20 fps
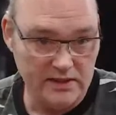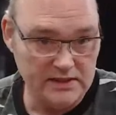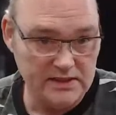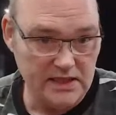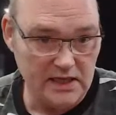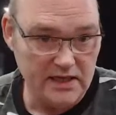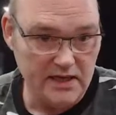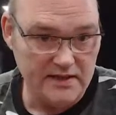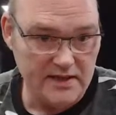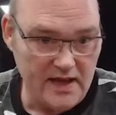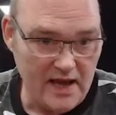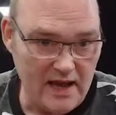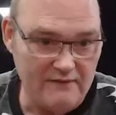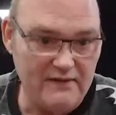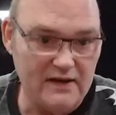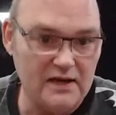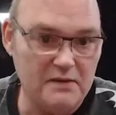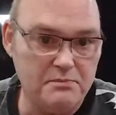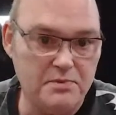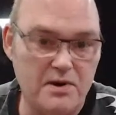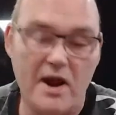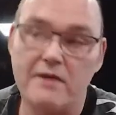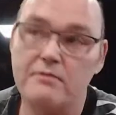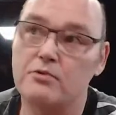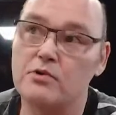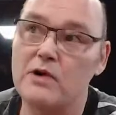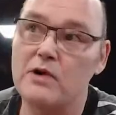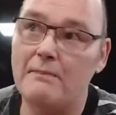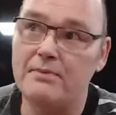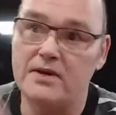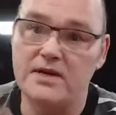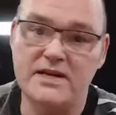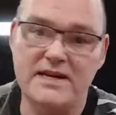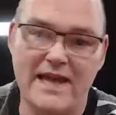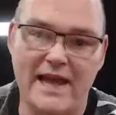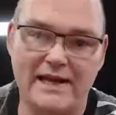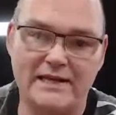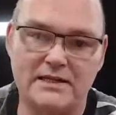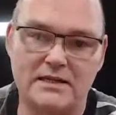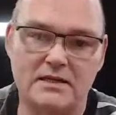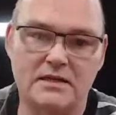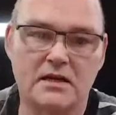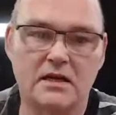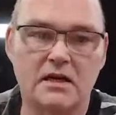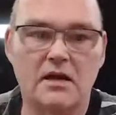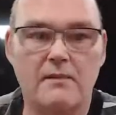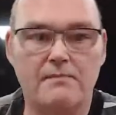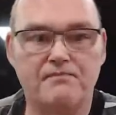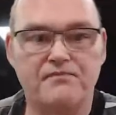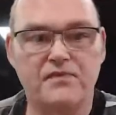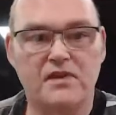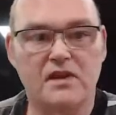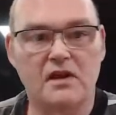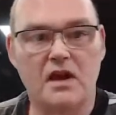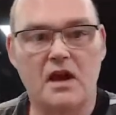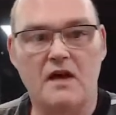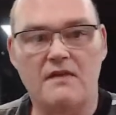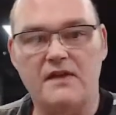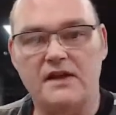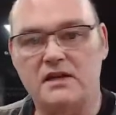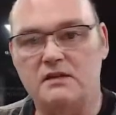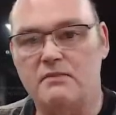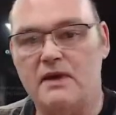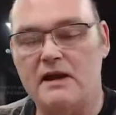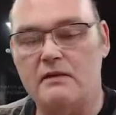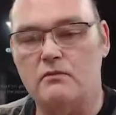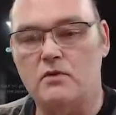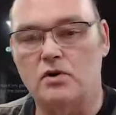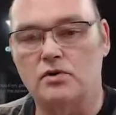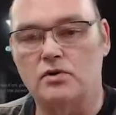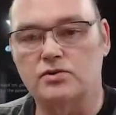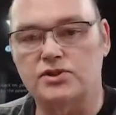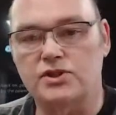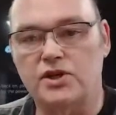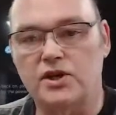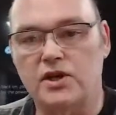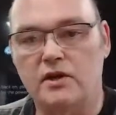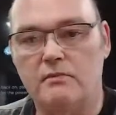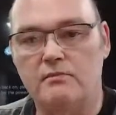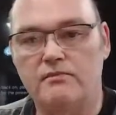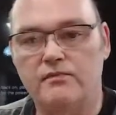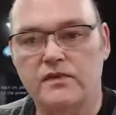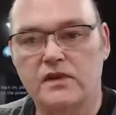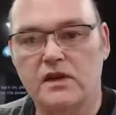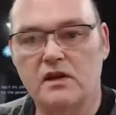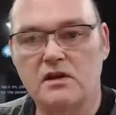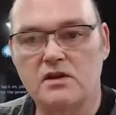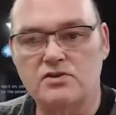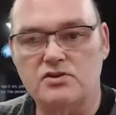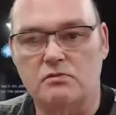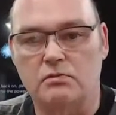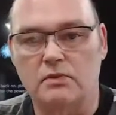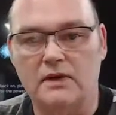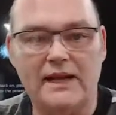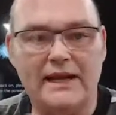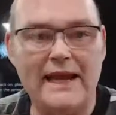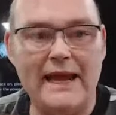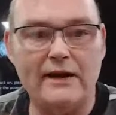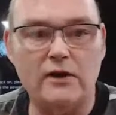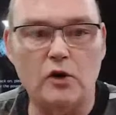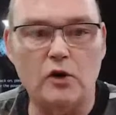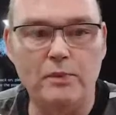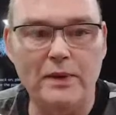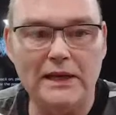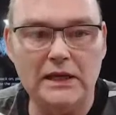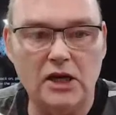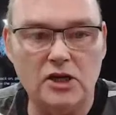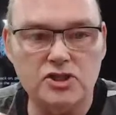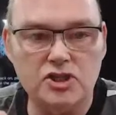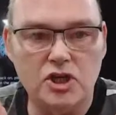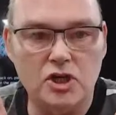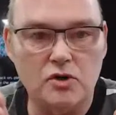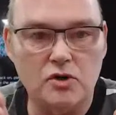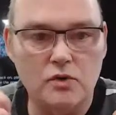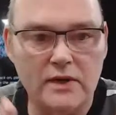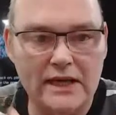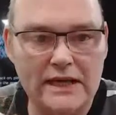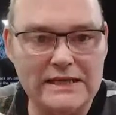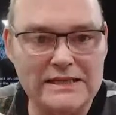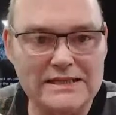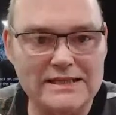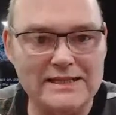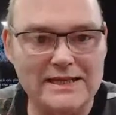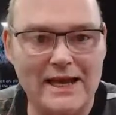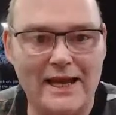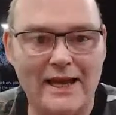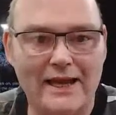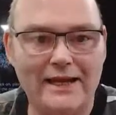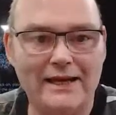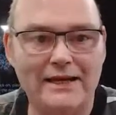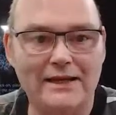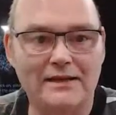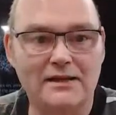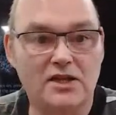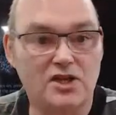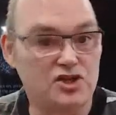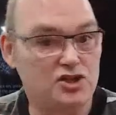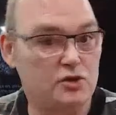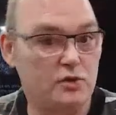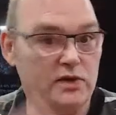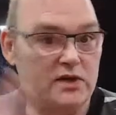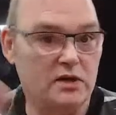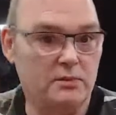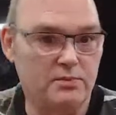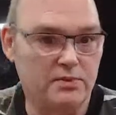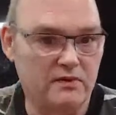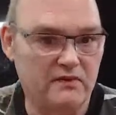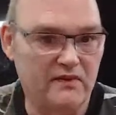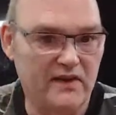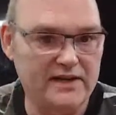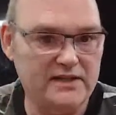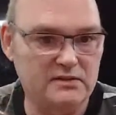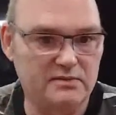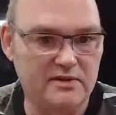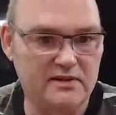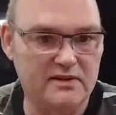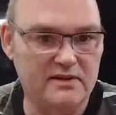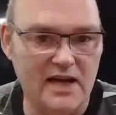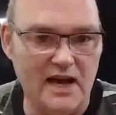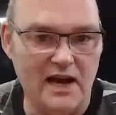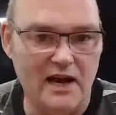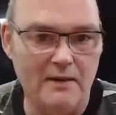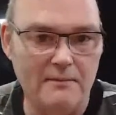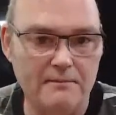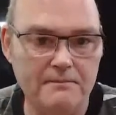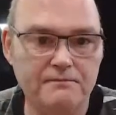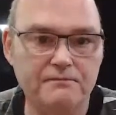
can sell you the Havana Prime wrapper net. And then you might want some Ligero Piloto inside, so we can provide you with that.